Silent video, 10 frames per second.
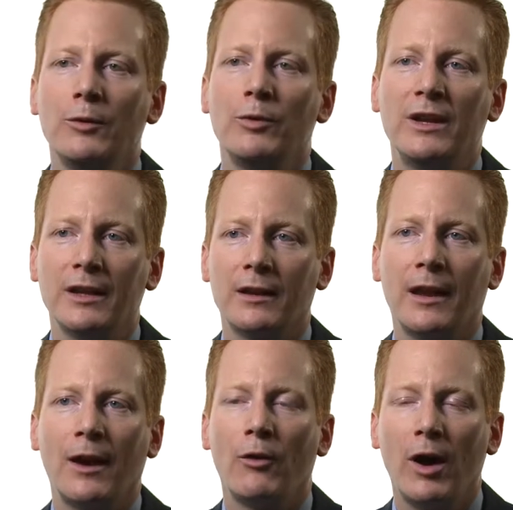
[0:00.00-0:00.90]
We can
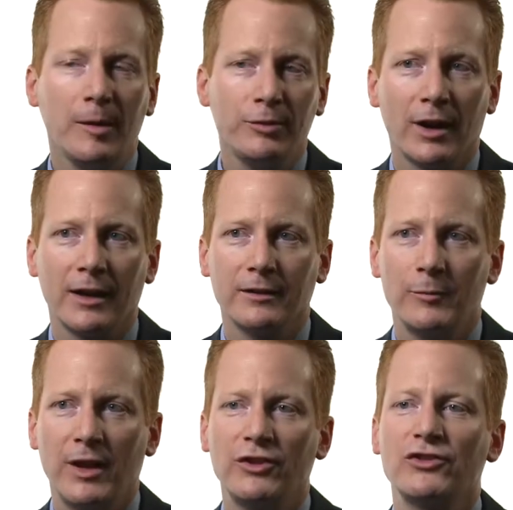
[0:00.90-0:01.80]
now operate
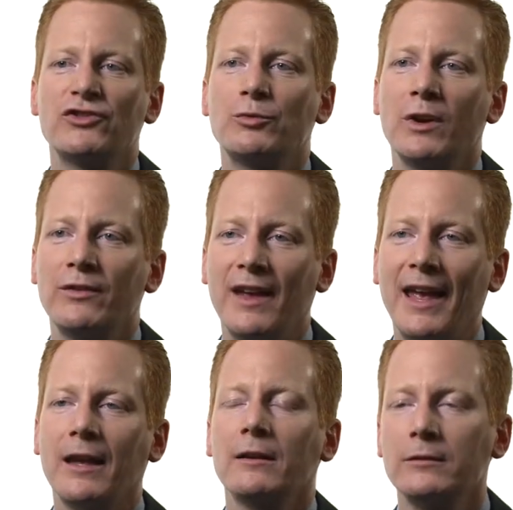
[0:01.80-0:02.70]
on patients with
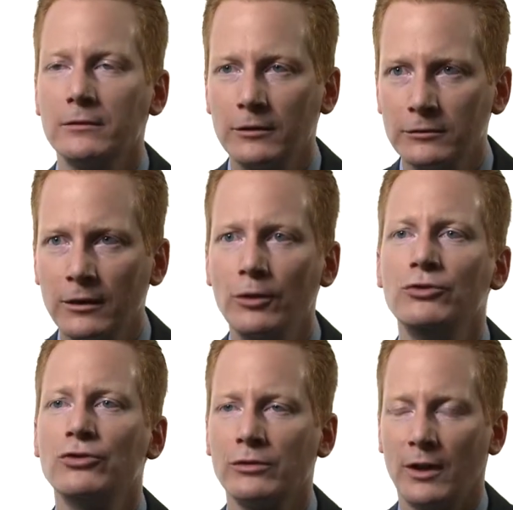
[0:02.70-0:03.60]
angle
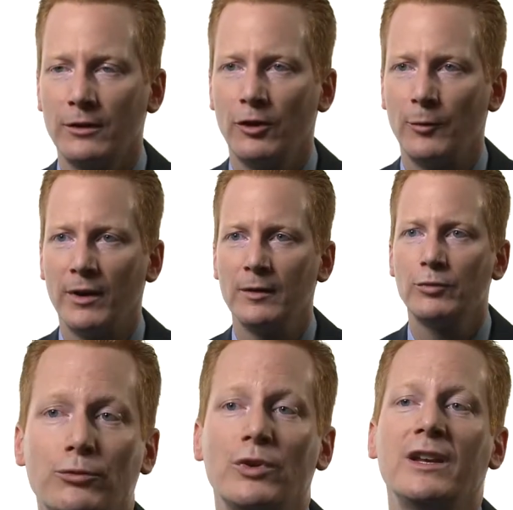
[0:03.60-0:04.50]
closure glaucoma.
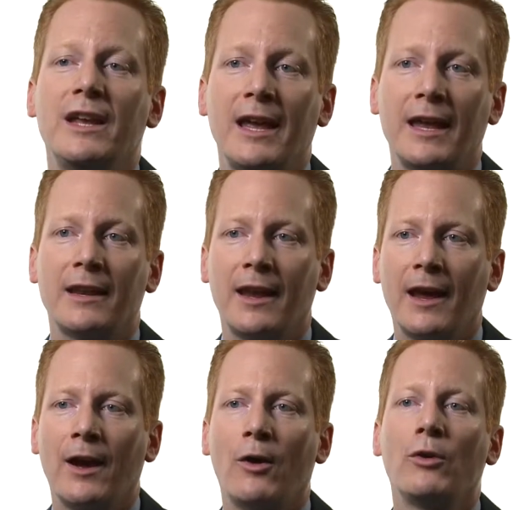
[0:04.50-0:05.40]
We can
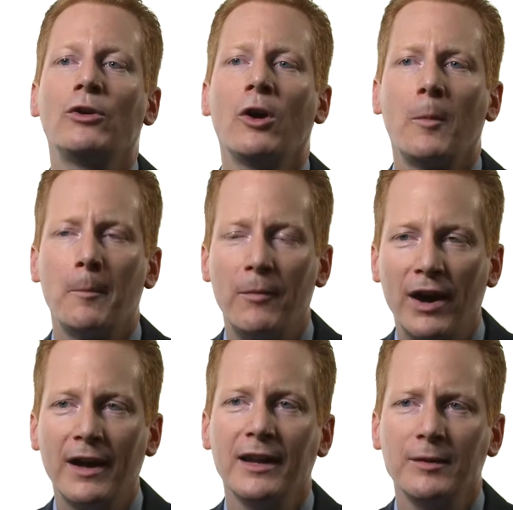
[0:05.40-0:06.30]
now
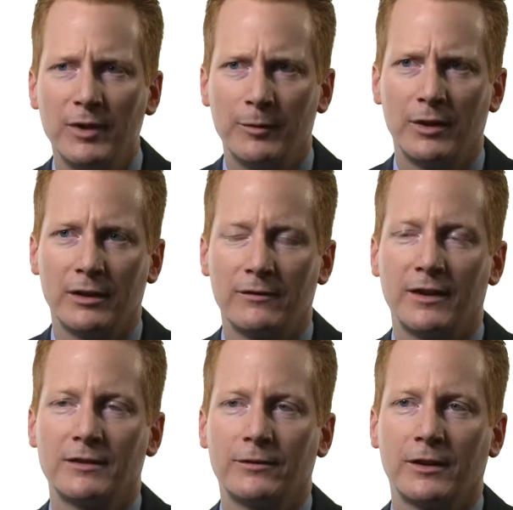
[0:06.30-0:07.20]
combine minimally
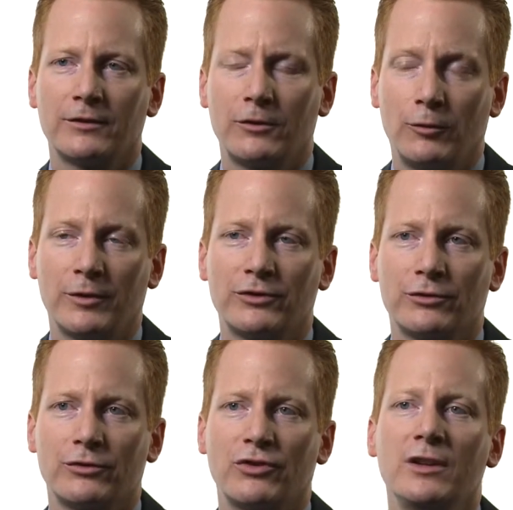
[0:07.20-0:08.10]
invasive glaucoma
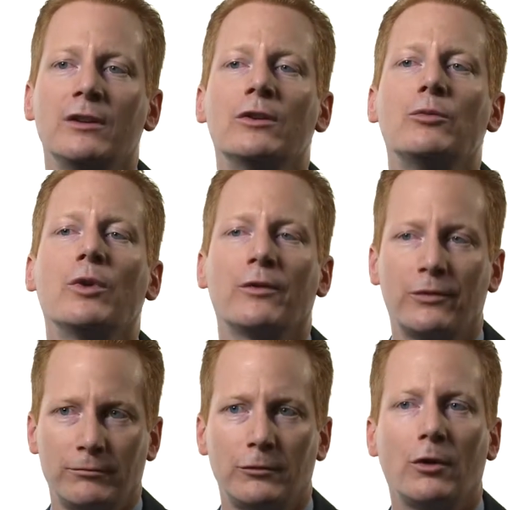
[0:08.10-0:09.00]
surgery
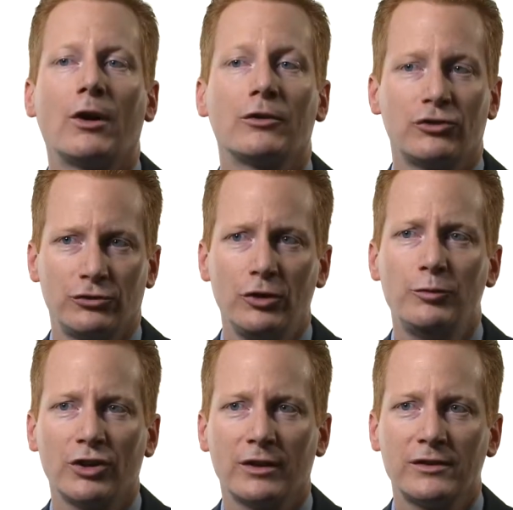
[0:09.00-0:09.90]
with large
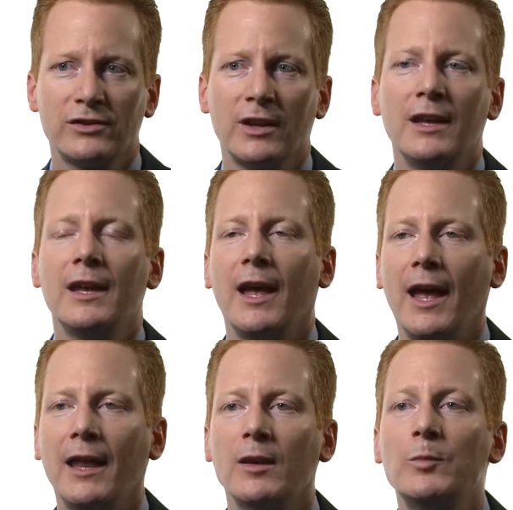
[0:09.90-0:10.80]
tube shunts and